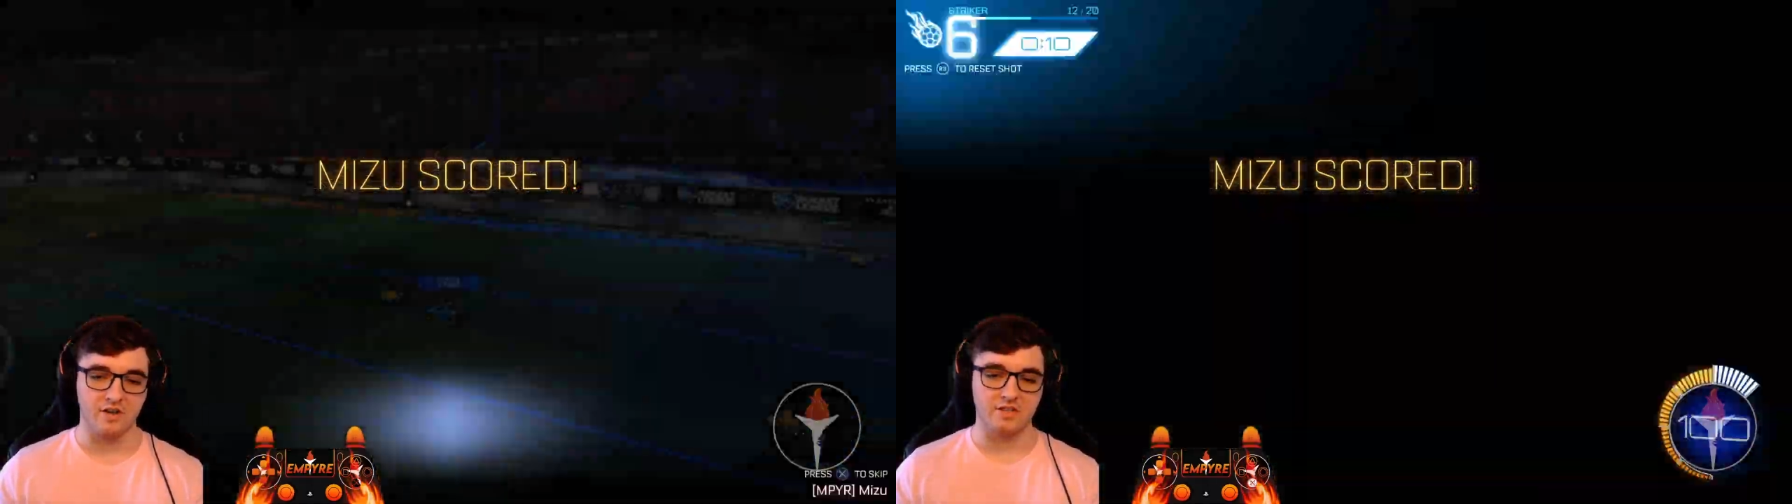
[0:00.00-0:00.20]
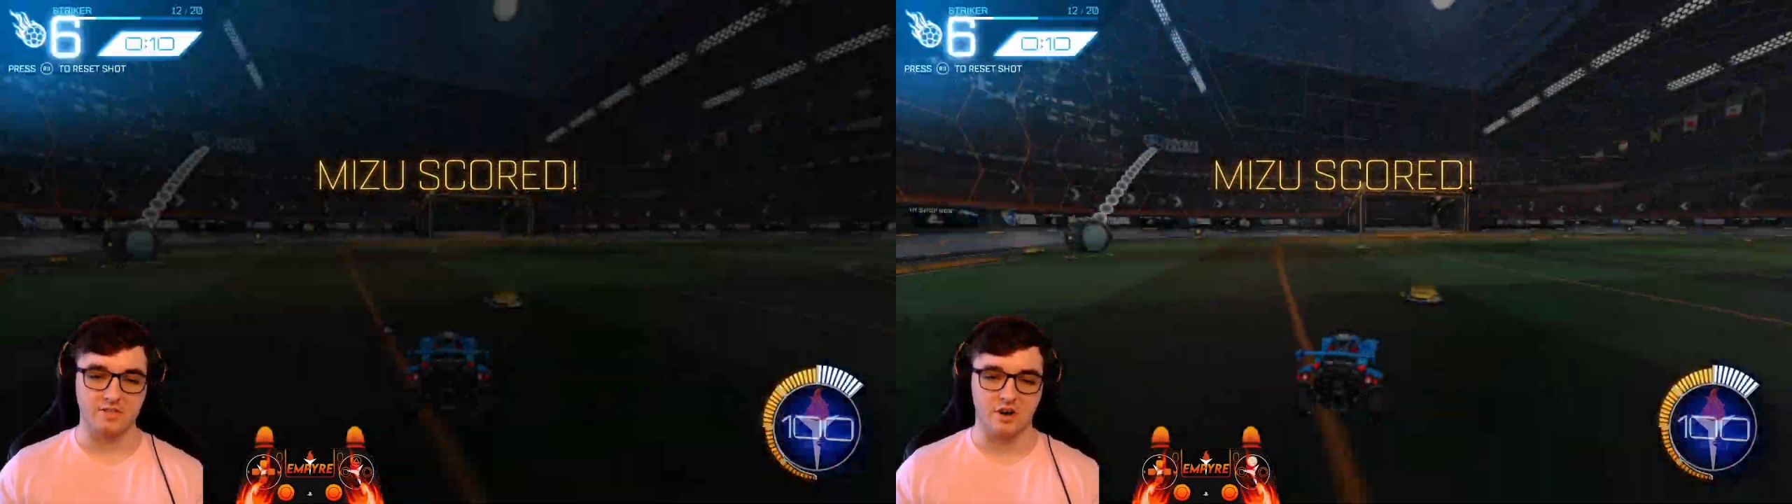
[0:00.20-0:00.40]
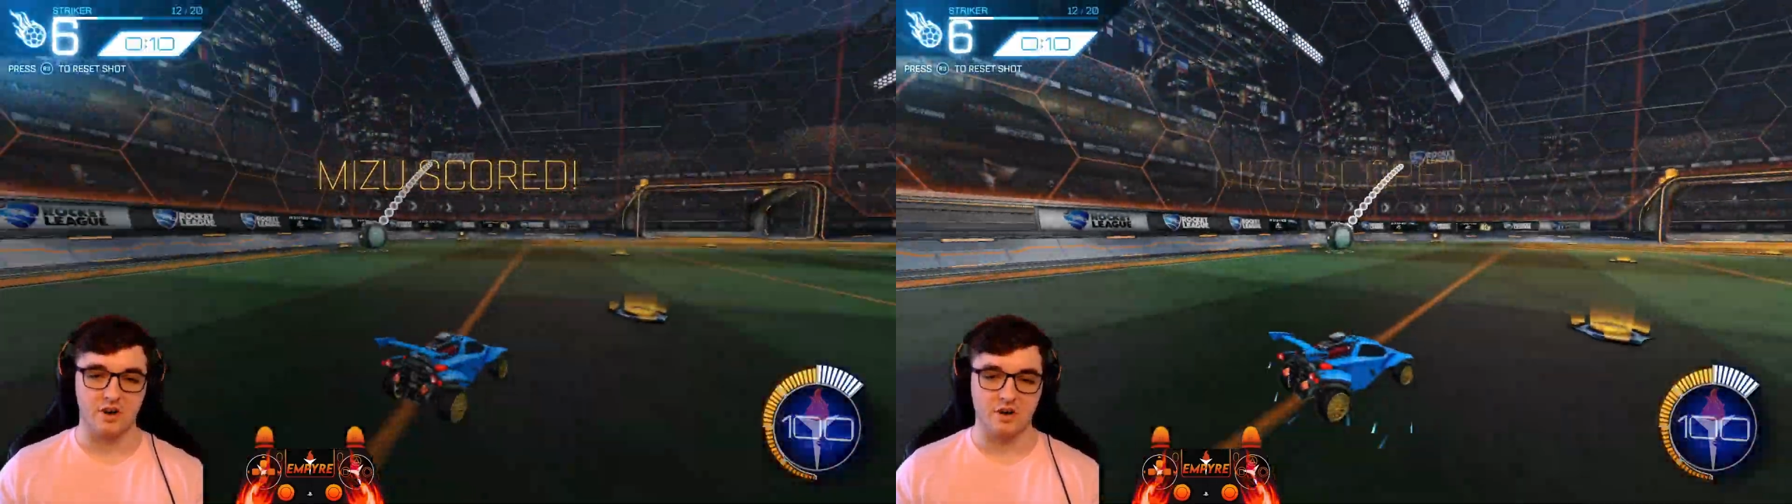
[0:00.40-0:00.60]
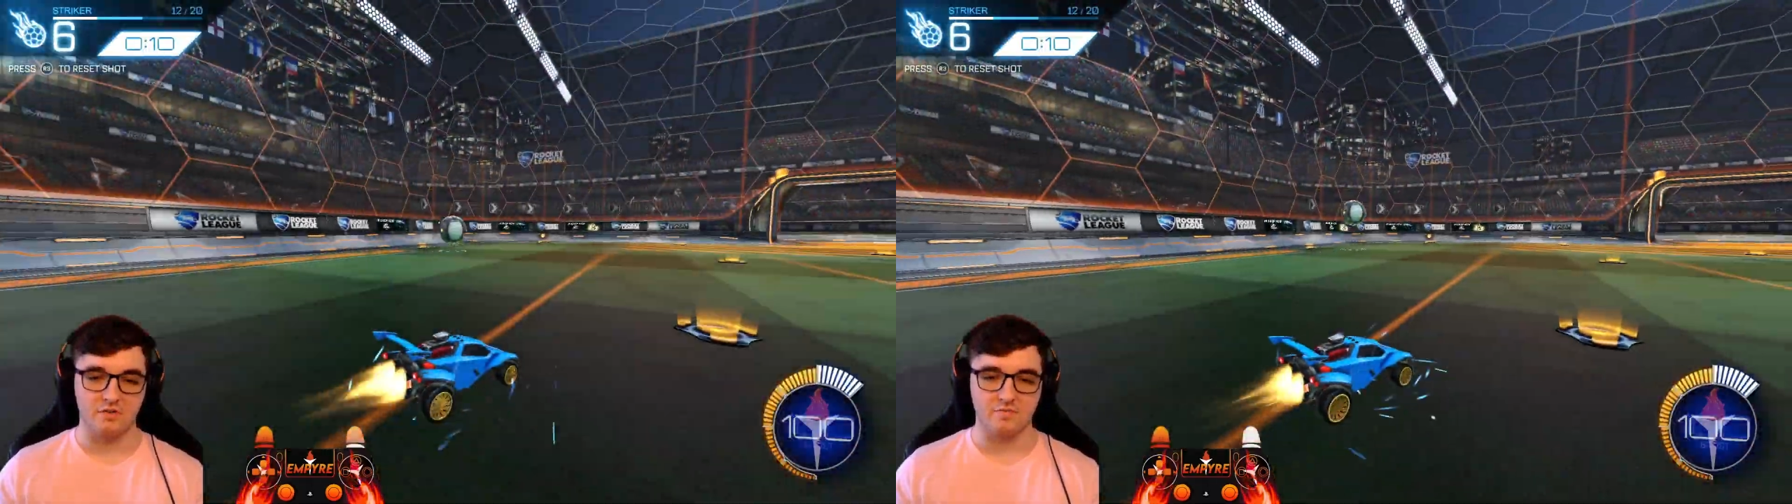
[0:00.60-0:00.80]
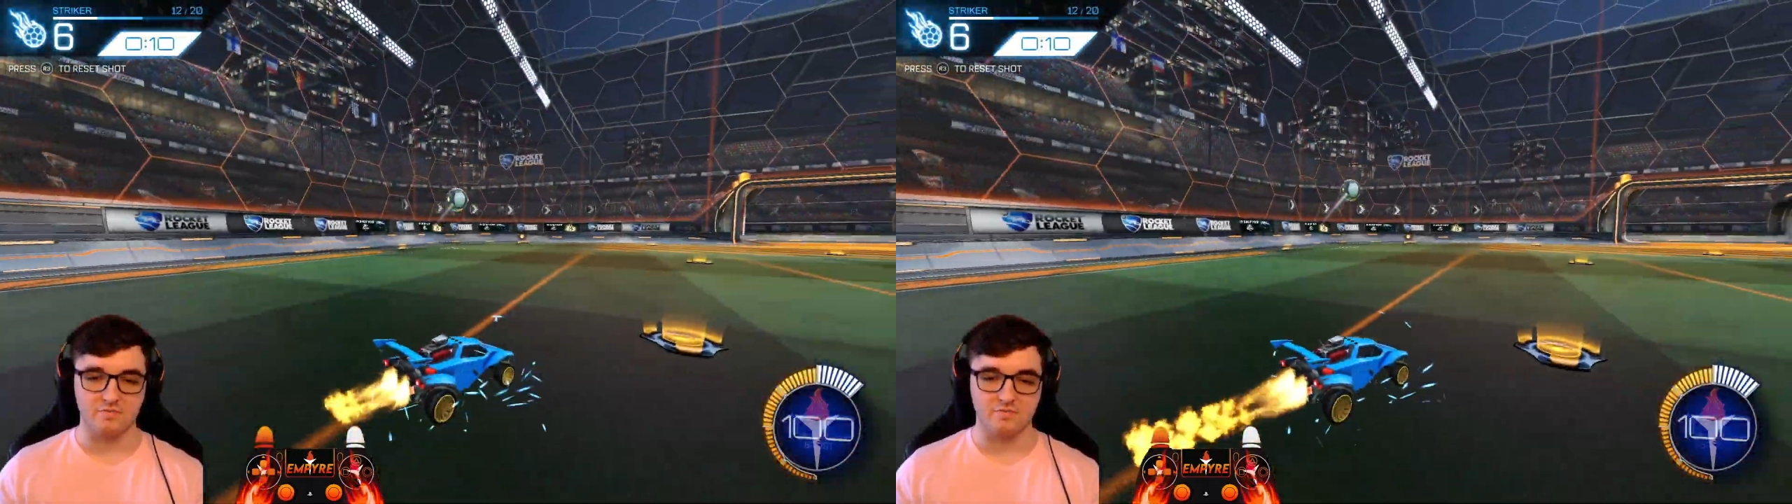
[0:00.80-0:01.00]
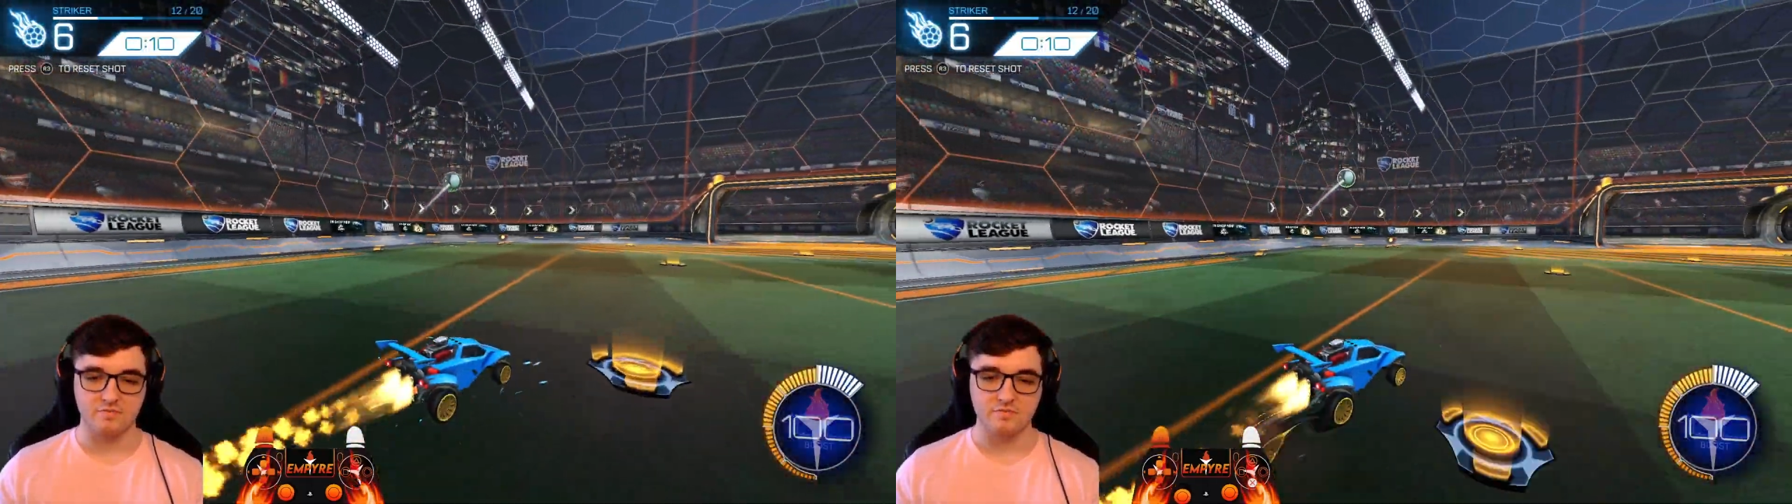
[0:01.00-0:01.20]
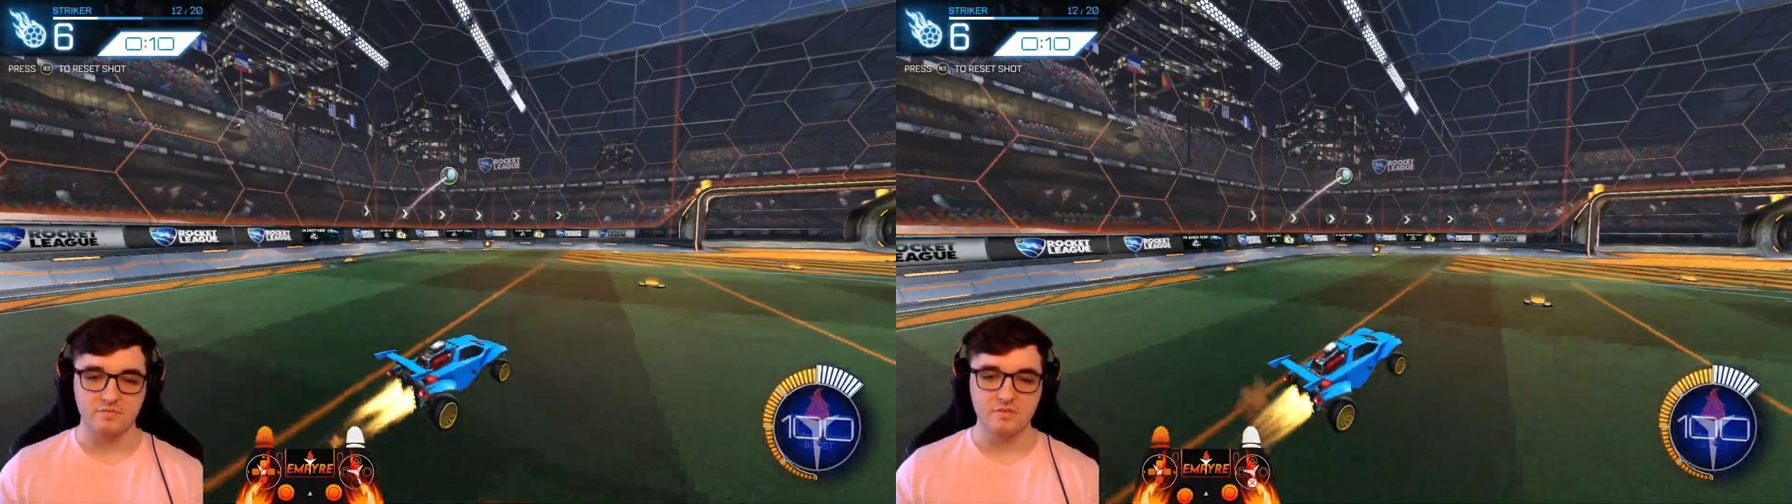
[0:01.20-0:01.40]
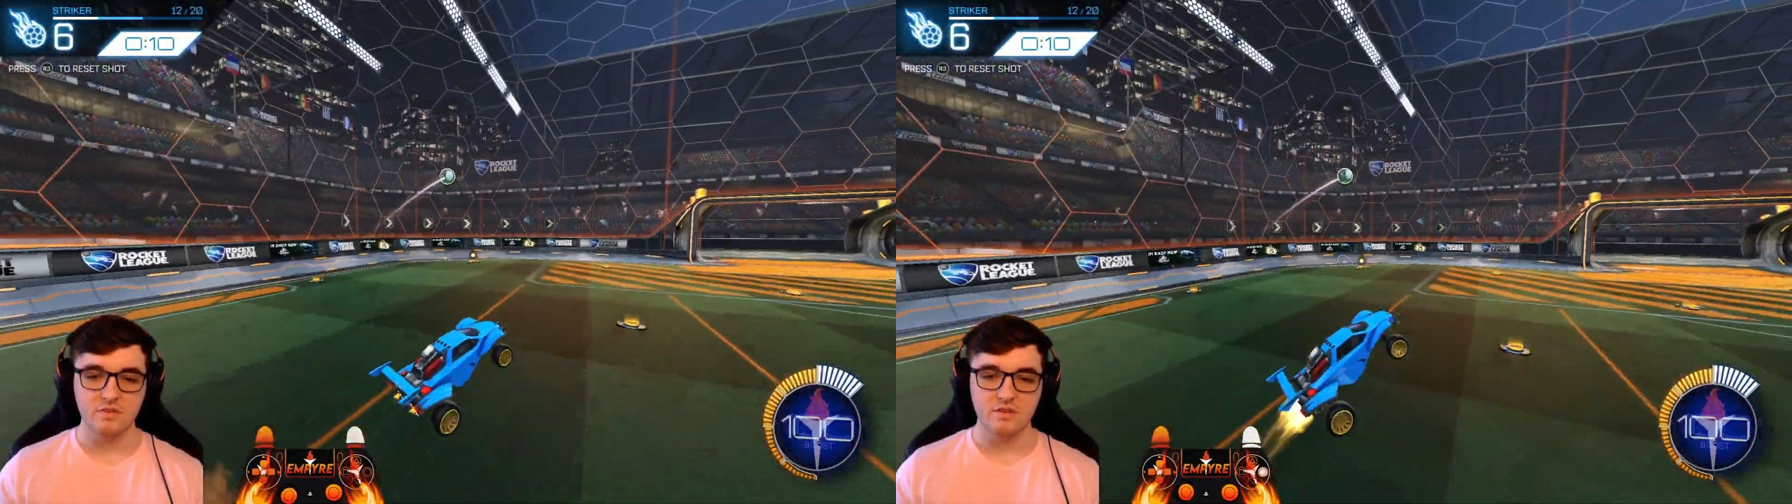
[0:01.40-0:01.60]
to start
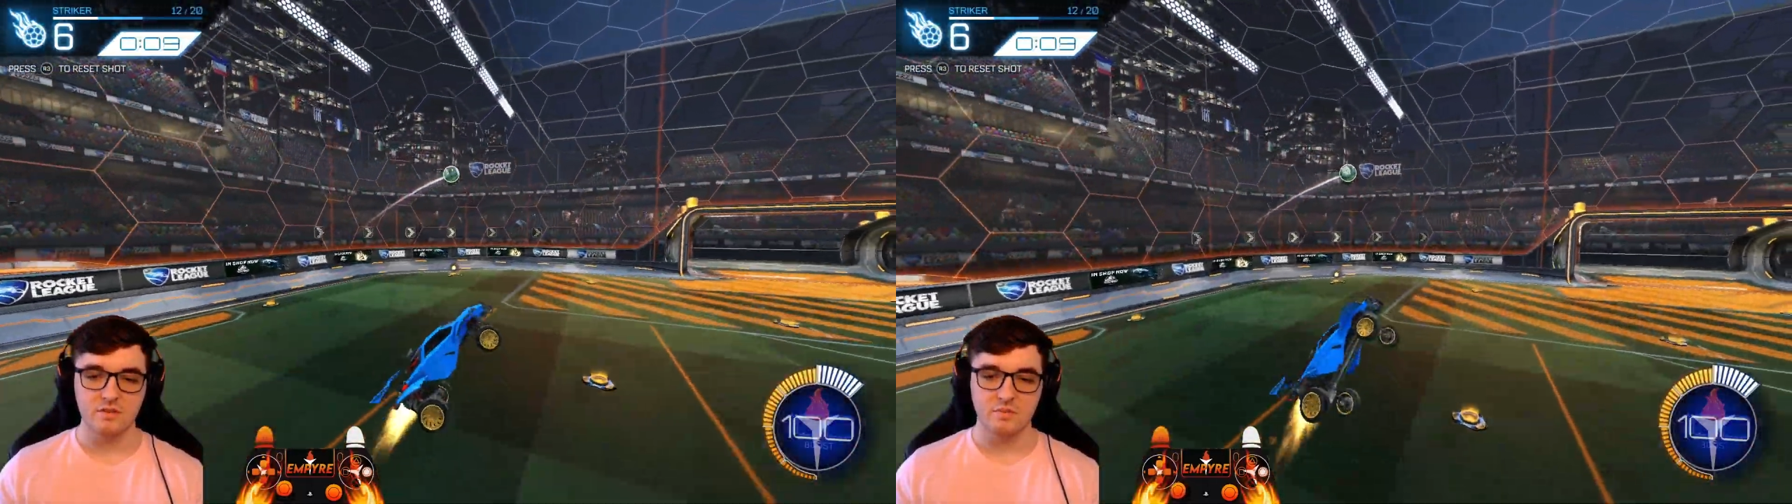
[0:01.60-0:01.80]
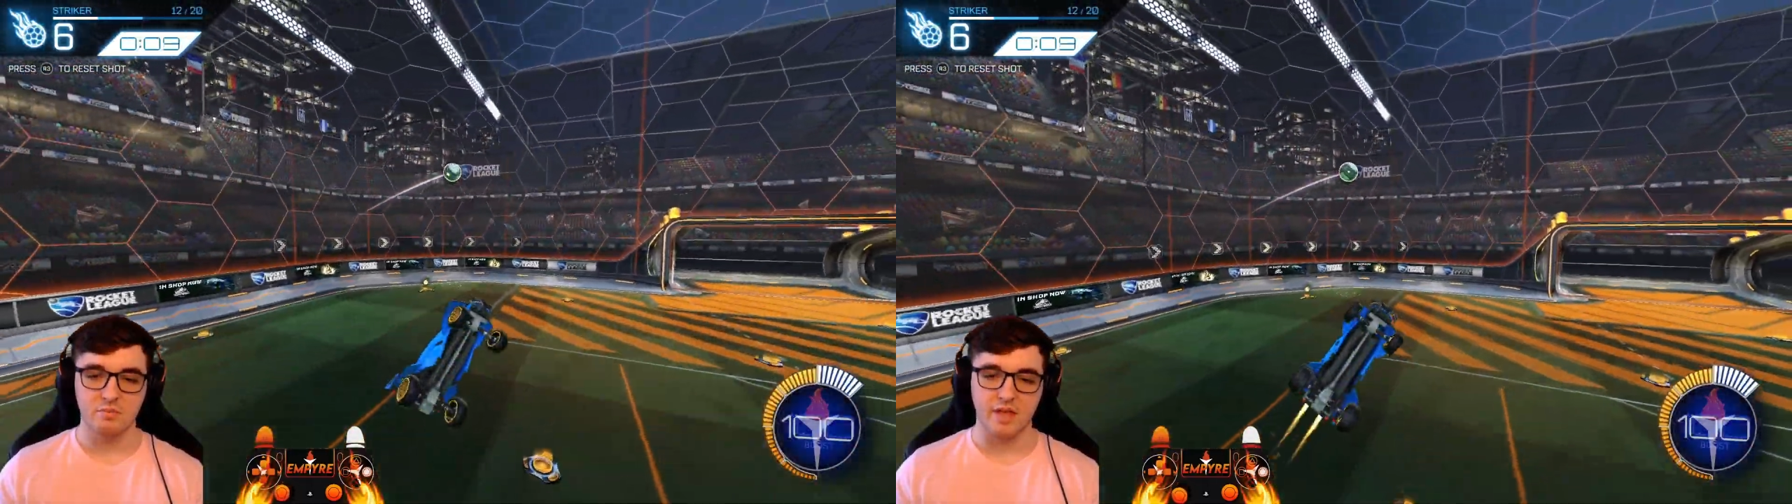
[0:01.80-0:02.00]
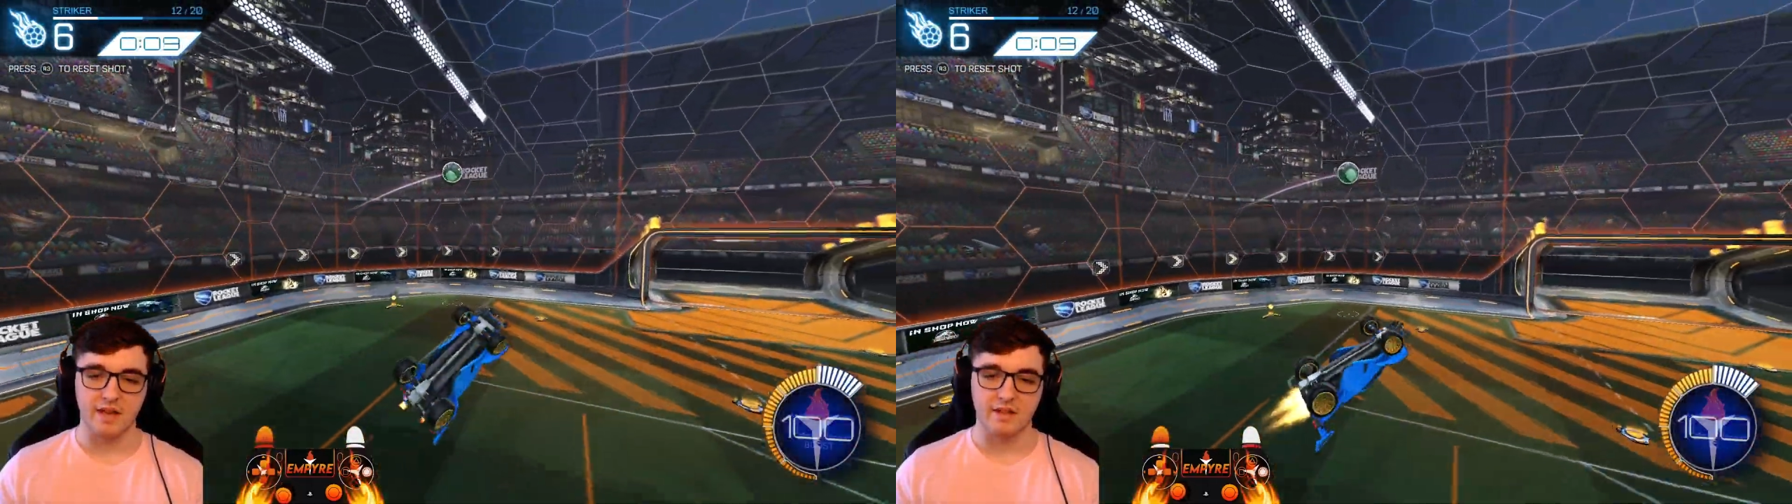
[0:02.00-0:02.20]
playing